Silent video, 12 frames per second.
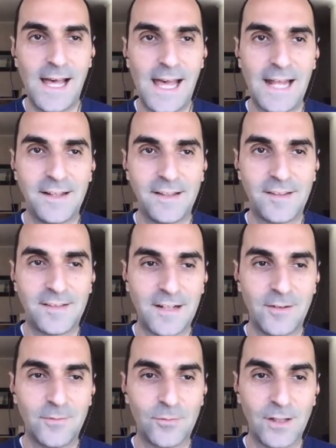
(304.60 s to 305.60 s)
And instead
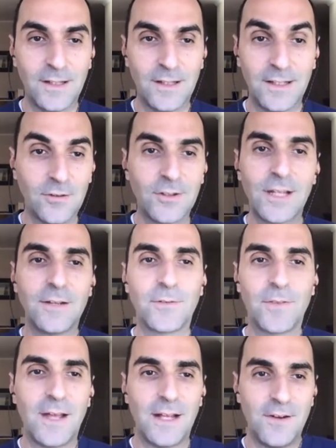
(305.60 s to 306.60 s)
of really looking for
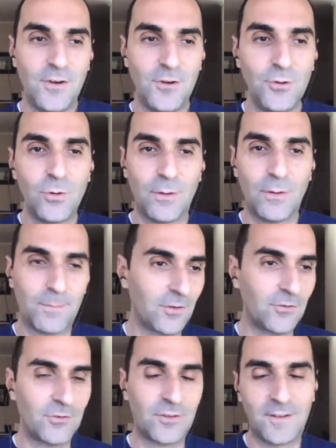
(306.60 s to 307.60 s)
that new
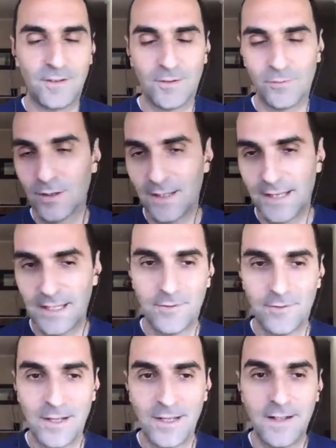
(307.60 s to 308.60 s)
approach to really
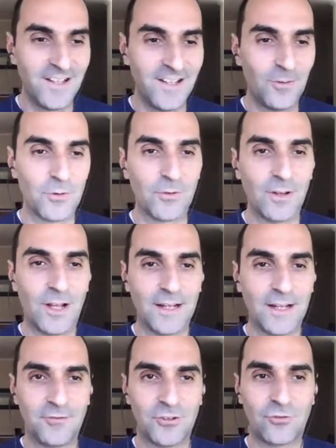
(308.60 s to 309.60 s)
innovate, we're relying
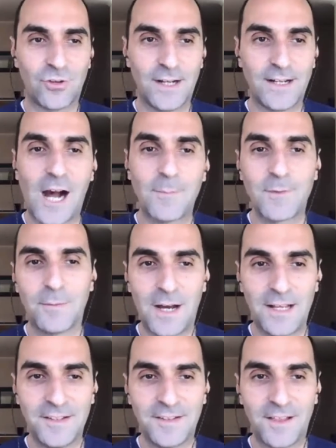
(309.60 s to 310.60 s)
on just trying to
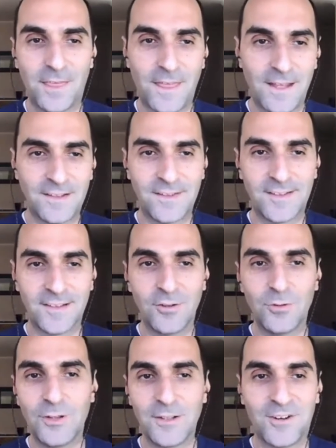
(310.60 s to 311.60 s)
optimize the thing that's
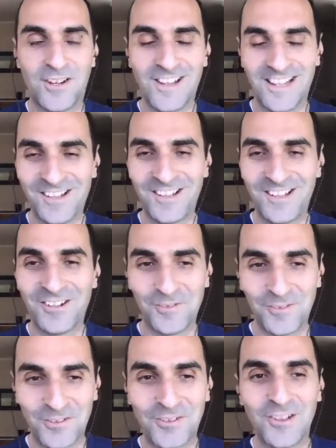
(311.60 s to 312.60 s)
slowly falling, you know,
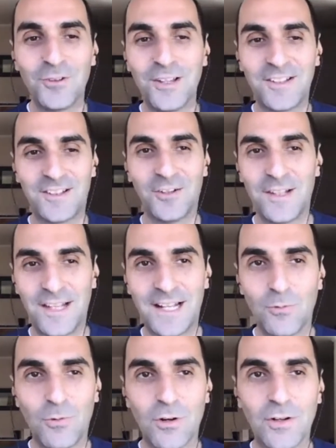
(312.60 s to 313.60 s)
slowly
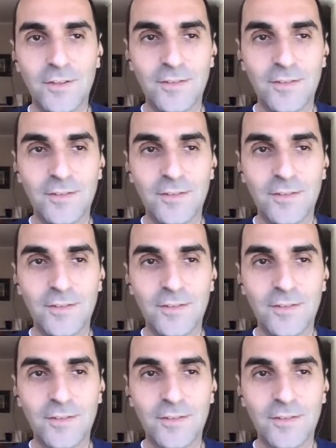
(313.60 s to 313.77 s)
getting worse.